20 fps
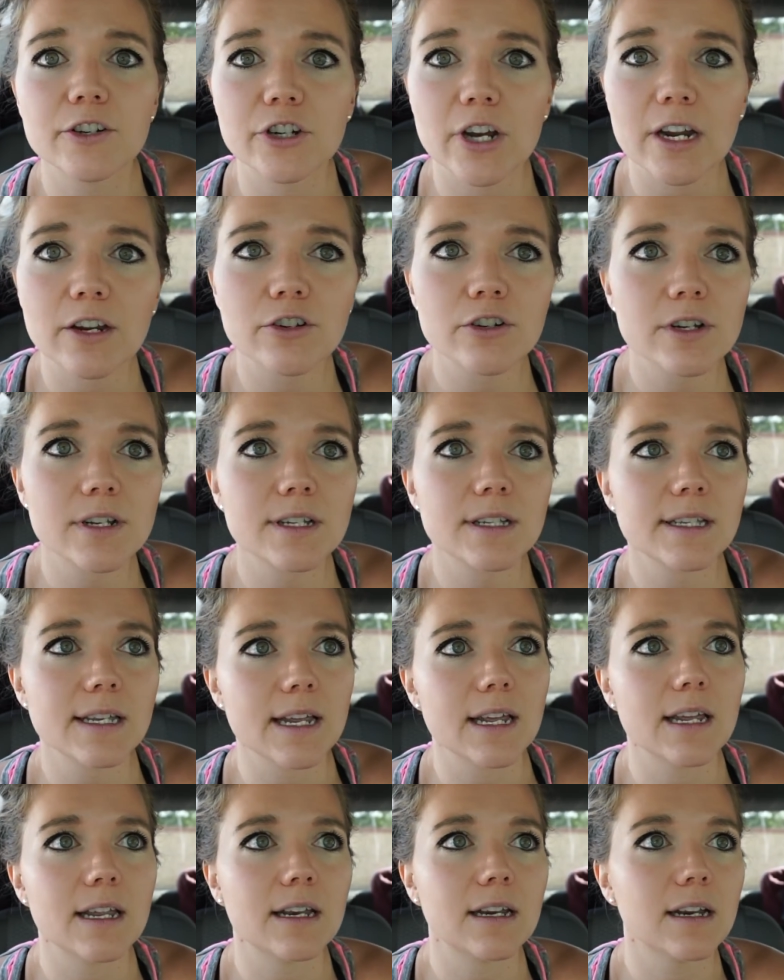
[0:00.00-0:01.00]
changes
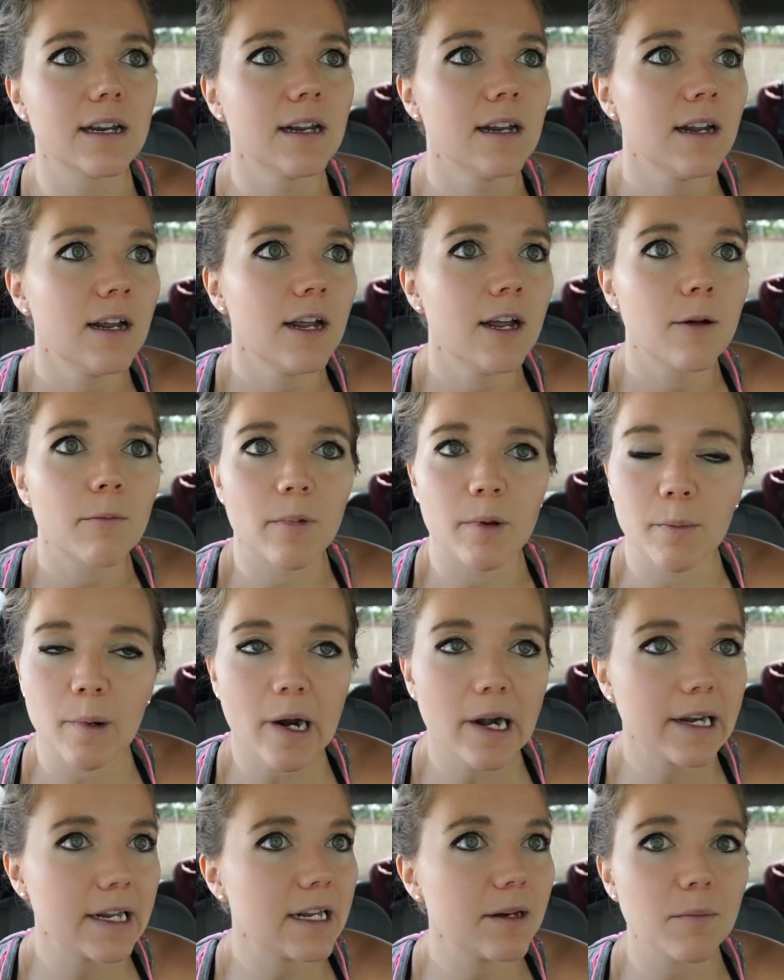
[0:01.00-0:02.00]
in my
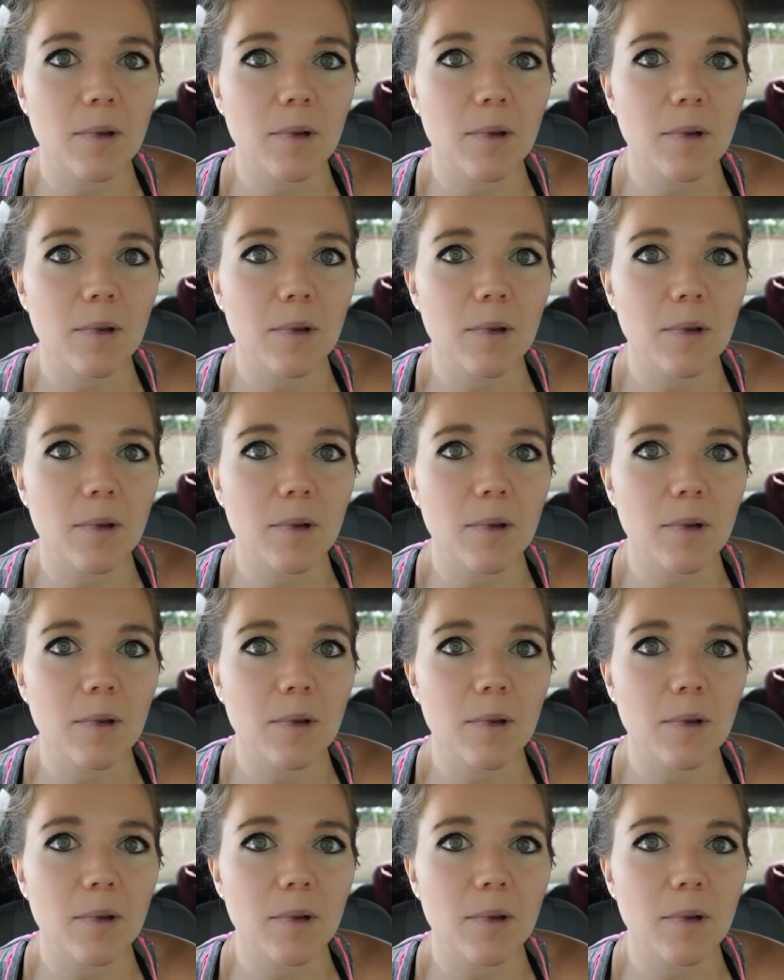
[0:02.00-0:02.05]
body